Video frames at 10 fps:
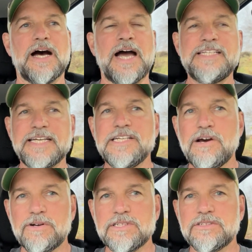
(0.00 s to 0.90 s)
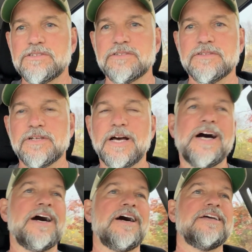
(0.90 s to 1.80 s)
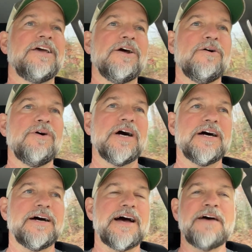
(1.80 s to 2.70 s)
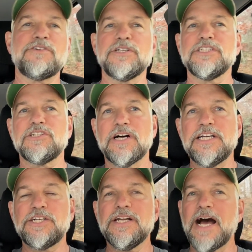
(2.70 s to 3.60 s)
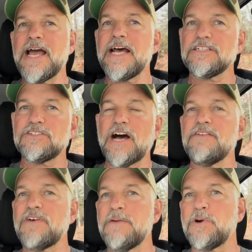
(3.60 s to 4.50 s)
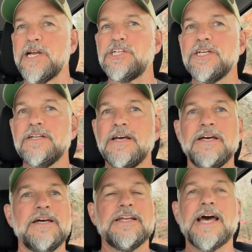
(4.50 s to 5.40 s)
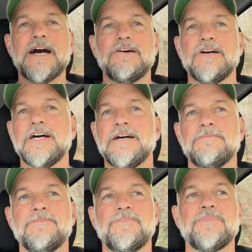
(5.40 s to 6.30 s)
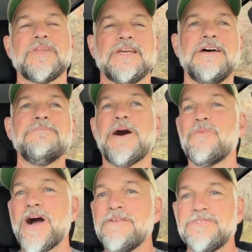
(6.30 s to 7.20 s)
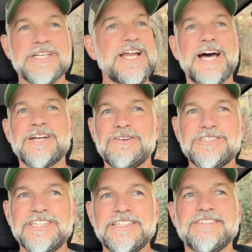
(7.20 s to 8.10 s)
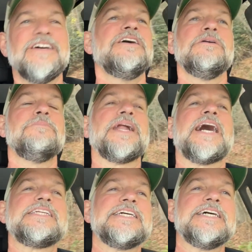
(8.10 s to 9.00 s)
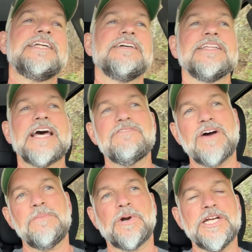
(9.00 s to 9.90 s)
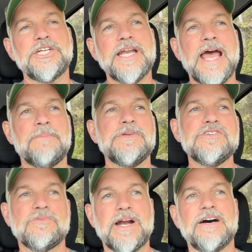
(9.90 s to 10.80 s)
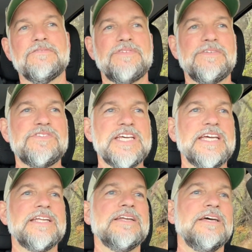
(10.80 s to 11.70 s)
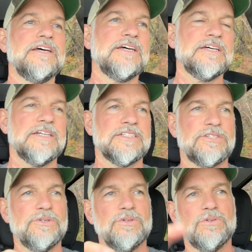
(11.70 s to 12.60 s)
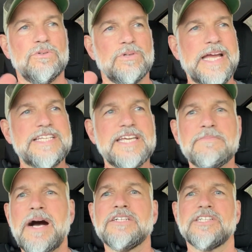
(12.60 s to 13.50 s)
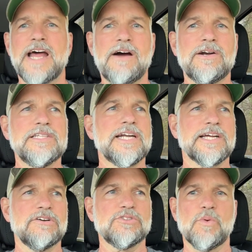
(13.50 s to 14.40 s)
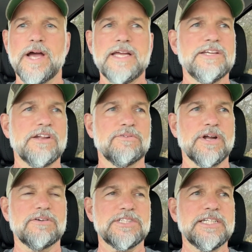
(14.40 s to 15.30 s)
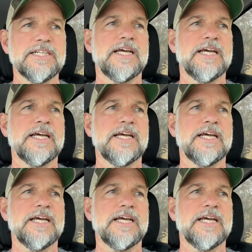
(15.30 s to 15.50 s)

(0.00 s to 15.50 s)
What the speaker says: I did notice, you know, after installation, I had a slight vibration. Now, my wife did not notice it, but I did, and that vibration happens around 15 to 18 miles an hour, and then it goes away and you don't notice it.